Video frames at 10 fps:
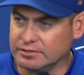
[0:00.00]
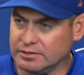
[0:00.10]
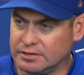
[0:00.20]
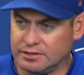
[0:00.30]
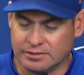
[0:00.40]

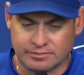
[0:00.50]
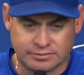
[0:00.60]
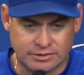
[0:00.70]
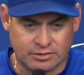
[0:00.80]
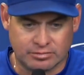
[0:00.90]
Uh,
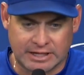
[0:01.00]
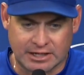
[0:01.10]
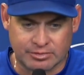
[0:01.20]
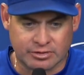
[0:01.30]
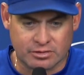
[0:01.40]
you know,
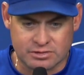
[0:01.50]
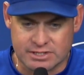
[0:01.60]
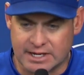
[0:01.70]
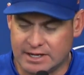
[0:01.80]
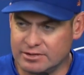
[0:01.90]
Blackburn goes
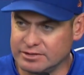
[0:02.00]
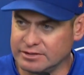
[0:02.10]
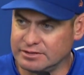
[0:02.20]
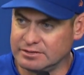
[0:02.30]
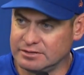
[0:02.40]
down,
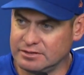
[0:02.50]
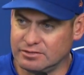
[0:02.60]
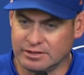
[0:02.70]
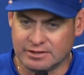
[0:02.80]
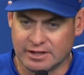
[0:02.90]
and you know
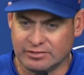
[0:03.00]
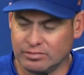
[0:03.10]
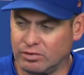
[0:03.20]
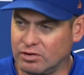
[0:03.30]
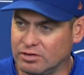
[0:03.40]
he takes the
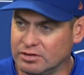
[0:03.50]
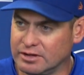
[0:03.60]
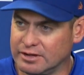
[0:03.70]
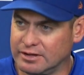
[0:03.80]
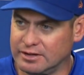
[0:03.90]
ball,
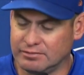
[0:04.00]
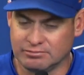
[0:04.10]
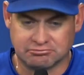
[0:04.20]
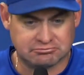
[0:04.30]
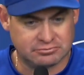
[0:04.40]
and
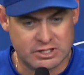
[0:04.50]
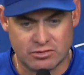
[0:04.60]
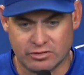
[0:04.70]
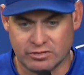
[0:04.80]
you know he